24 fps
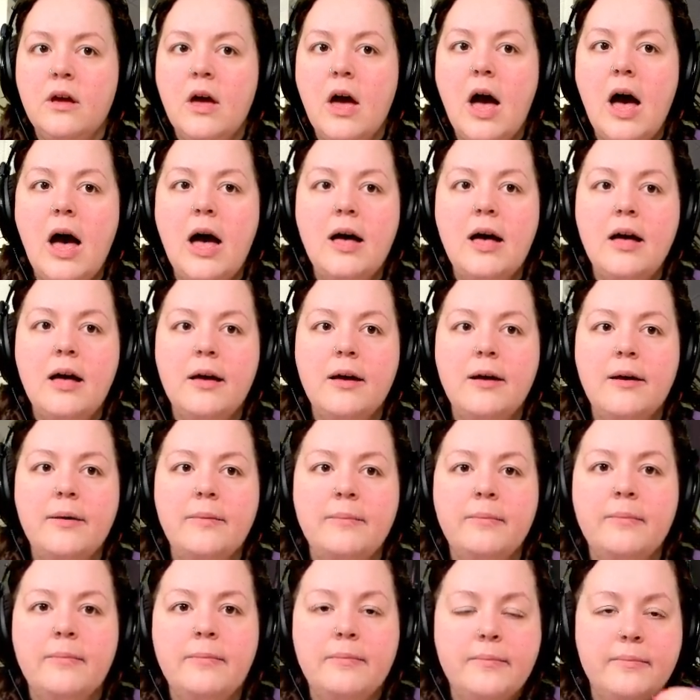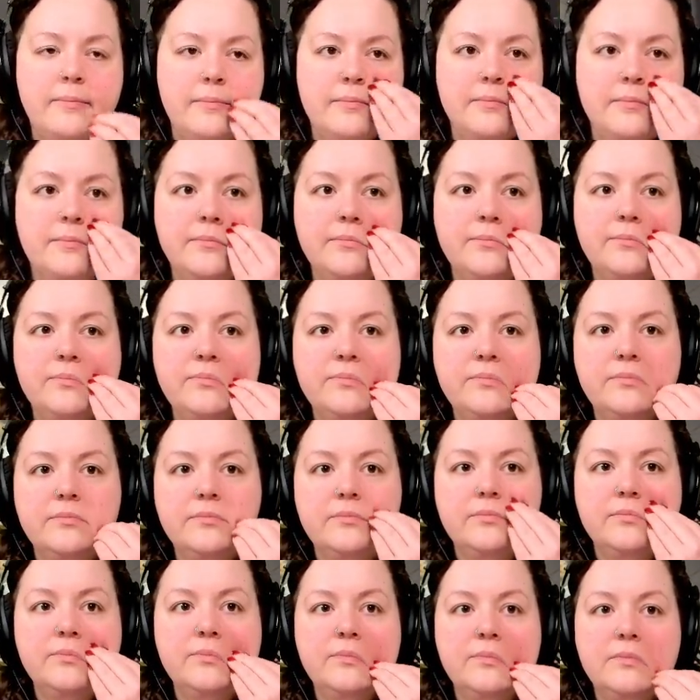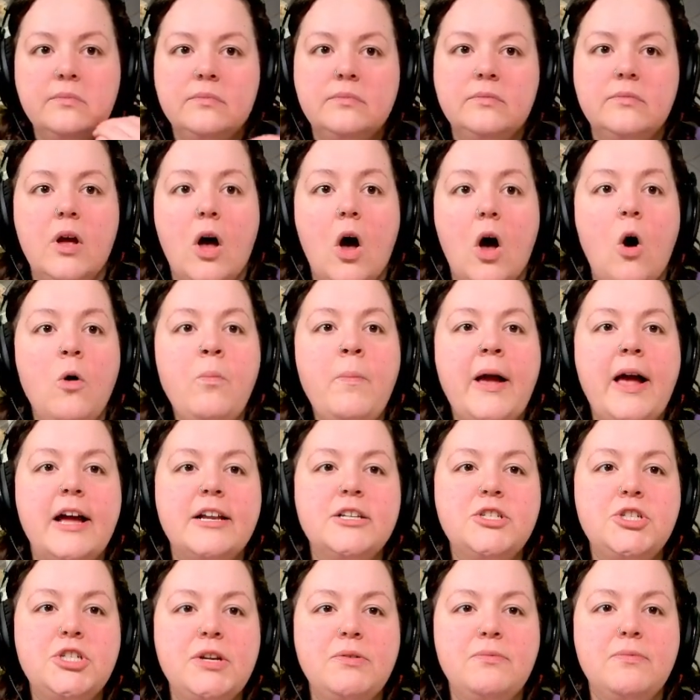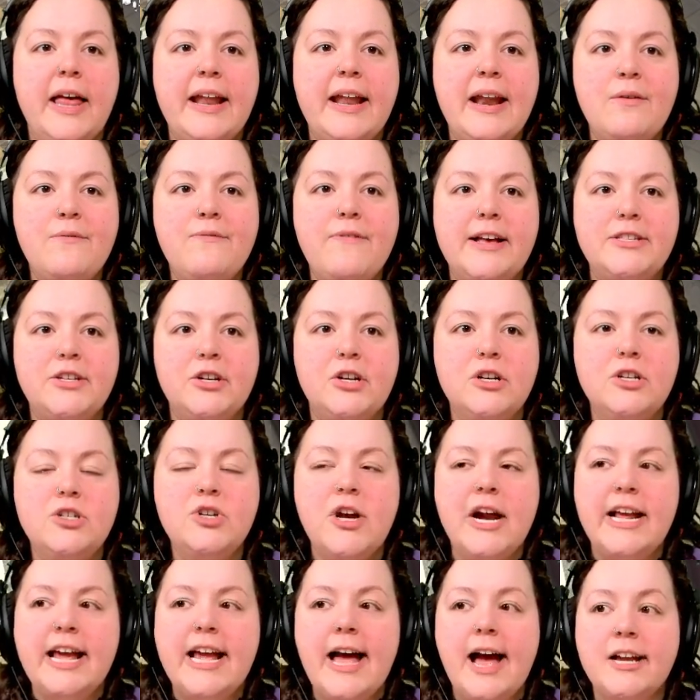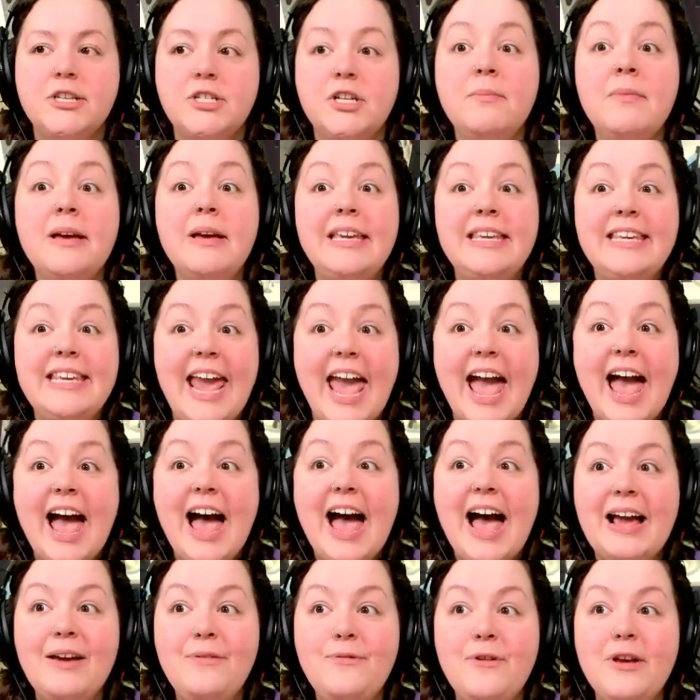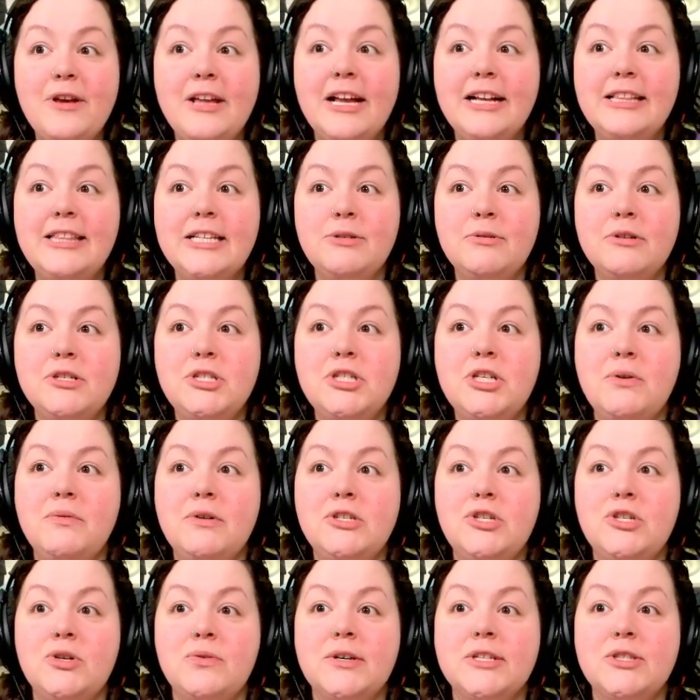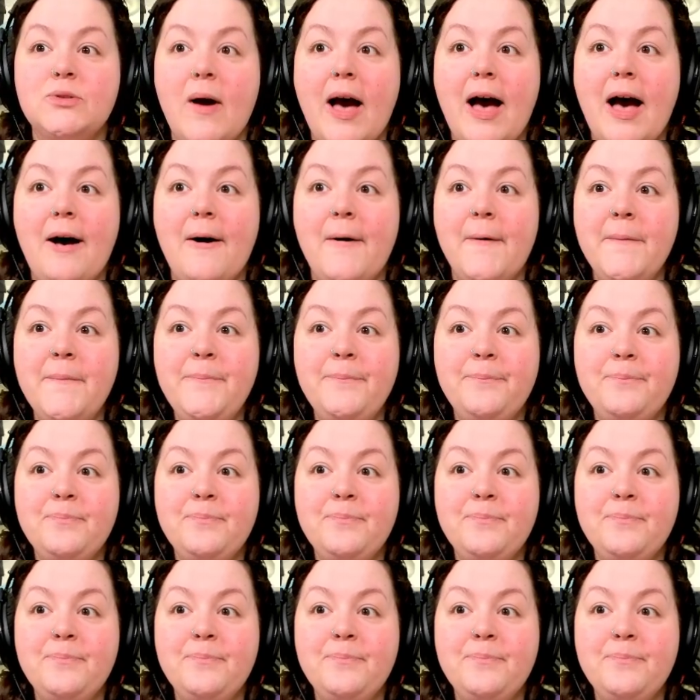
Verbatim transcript: um oh my god she'd let it fester and try to catch him yeah i feel like that's what she would do as well